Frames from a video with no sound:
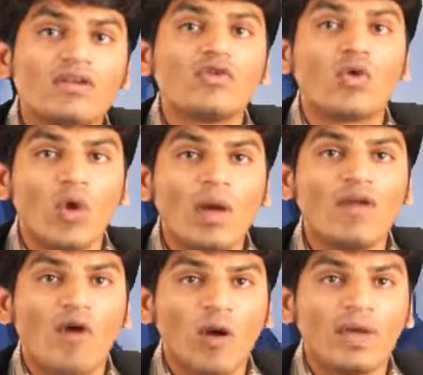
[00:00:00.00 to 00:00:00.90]
to global
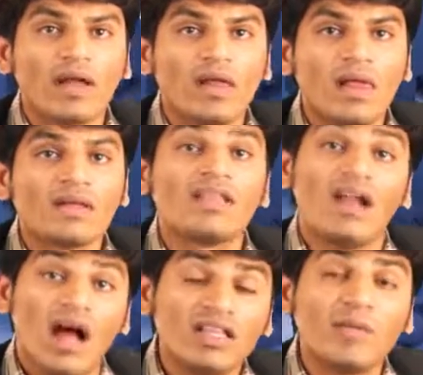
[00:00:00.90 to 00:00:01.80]
warming
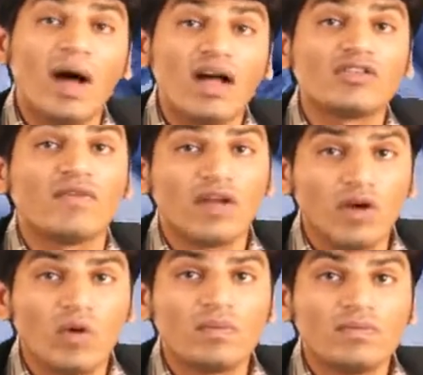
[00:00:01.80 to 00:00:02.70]
than other parts of the
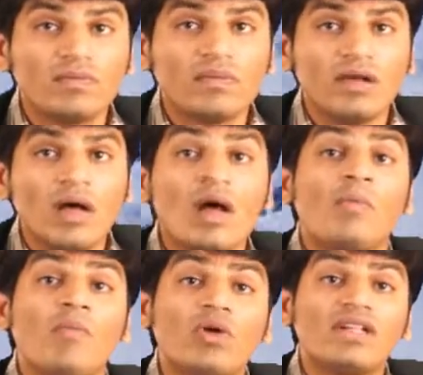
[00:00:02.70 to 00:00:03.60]
globe.
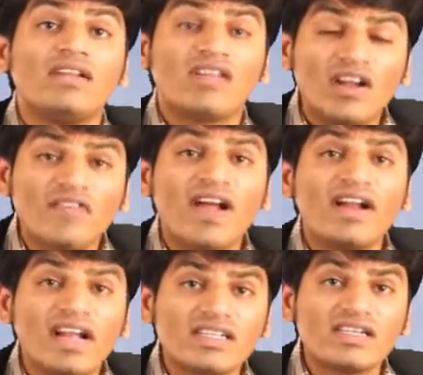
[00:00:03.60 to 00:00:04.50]
More than 35
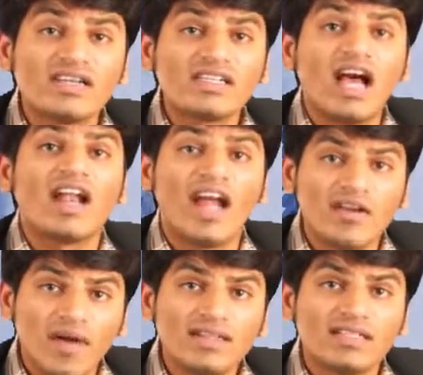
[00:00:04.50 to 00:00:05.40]
glaciers are
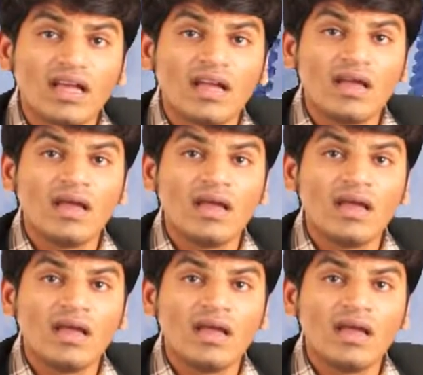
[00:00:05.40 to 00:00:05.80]
advancing,